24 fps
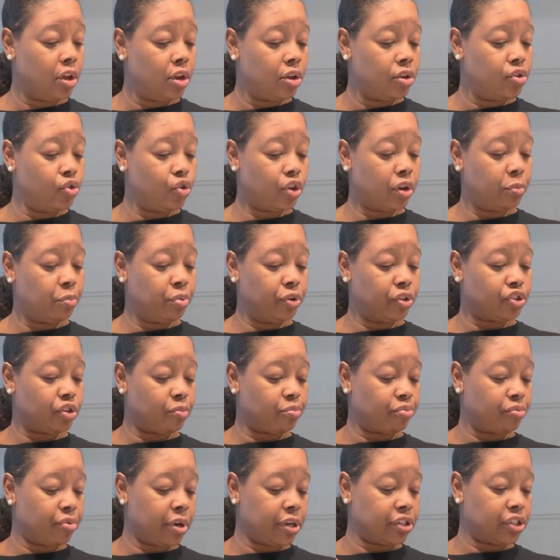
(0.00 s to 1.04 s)
You can put your
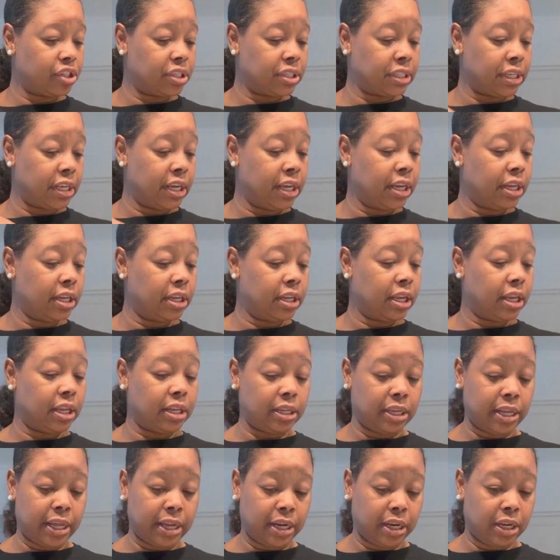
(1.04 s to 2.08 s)
brushes in
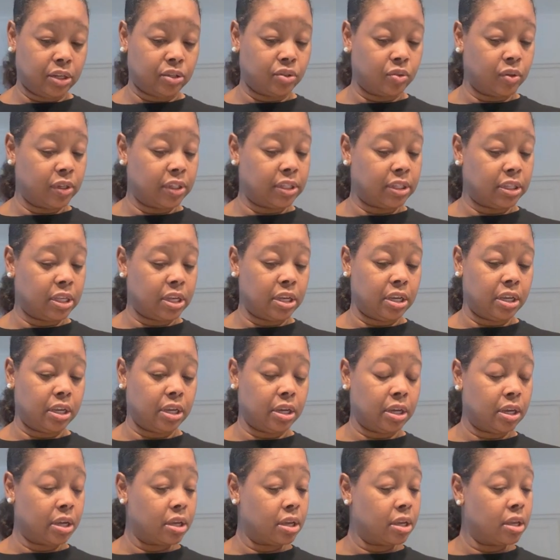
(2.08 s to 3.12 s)
and let it do its
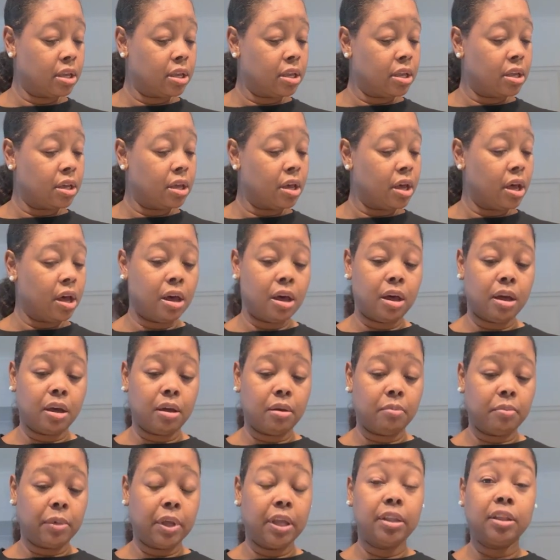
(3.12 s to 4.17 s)
thing.
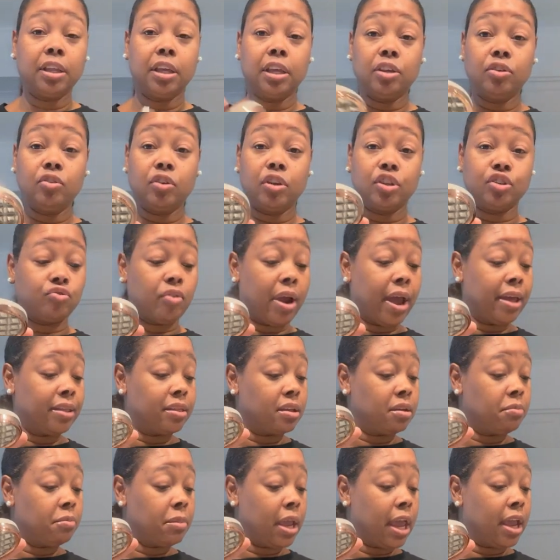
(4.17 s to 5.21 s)
Um, and then you can dry
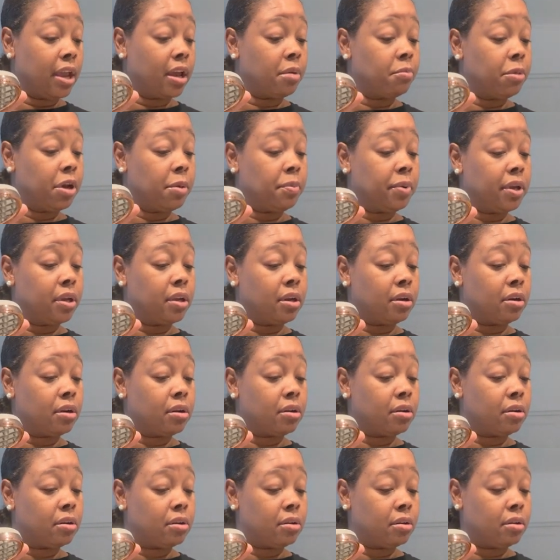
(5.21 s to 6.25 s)
them, hang them up
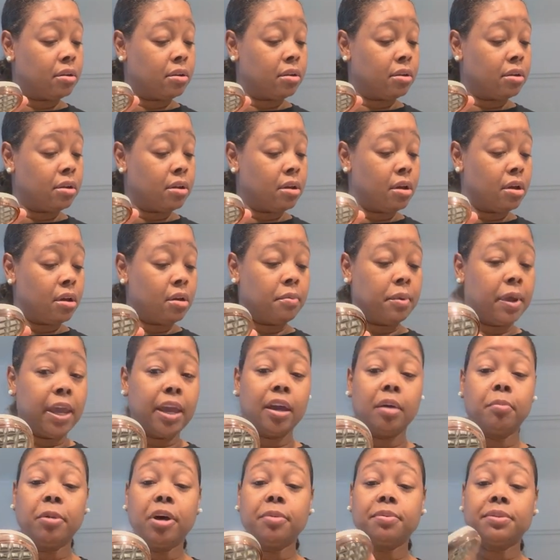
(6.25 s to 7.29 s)
here, um, hang
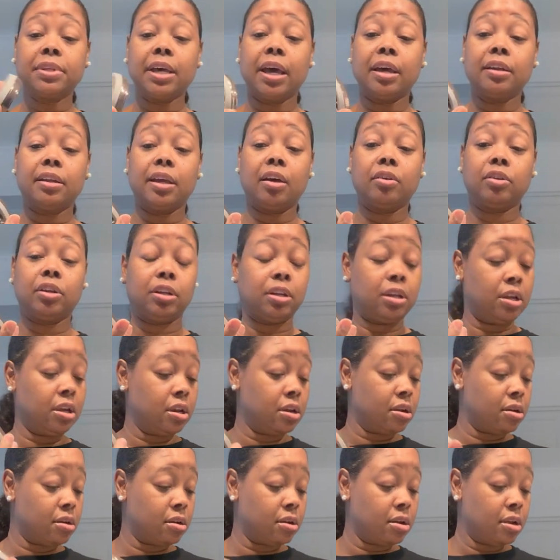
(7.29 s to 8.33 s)
them upside down in
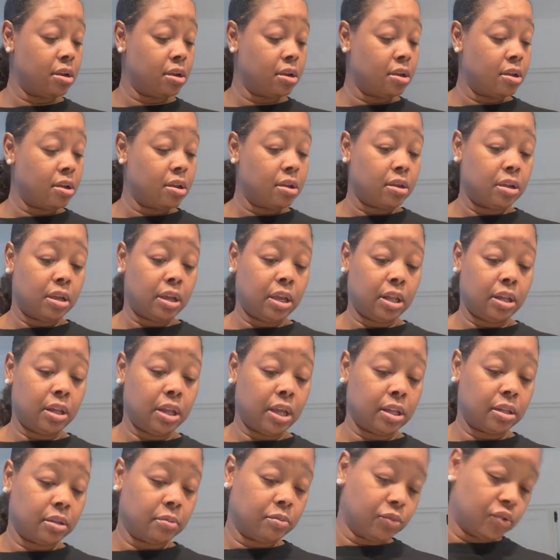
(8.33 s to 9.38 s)
here and
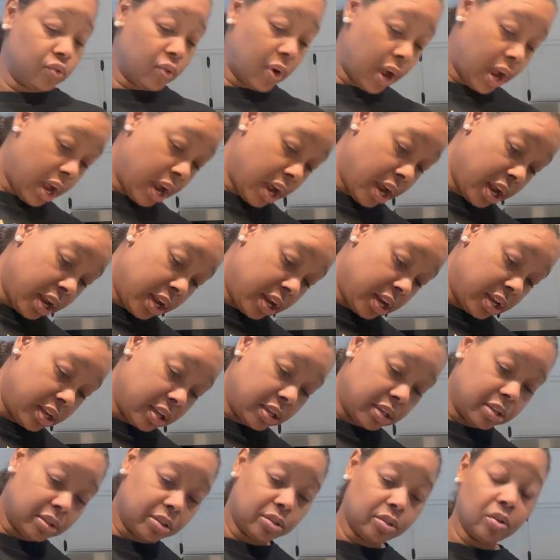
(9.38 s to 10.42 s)
let them dry.
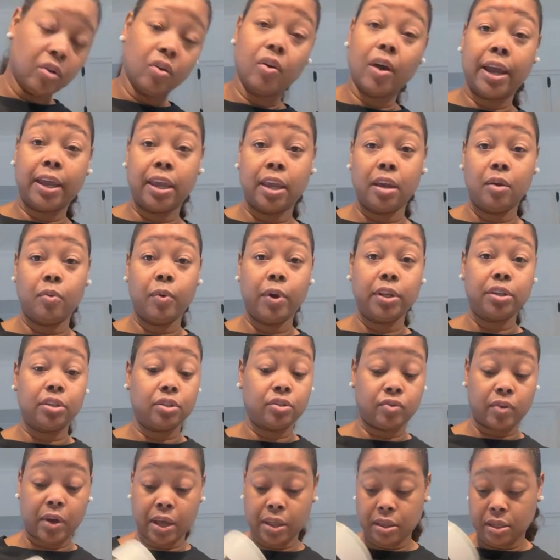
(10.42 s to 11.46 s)
So I can't wait to
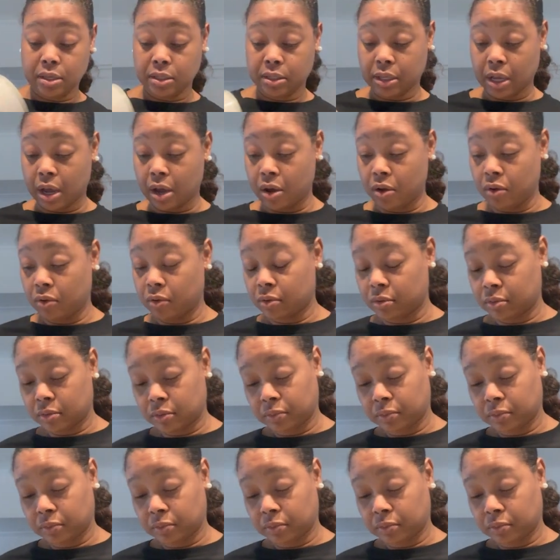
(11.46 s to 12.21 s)
try this out.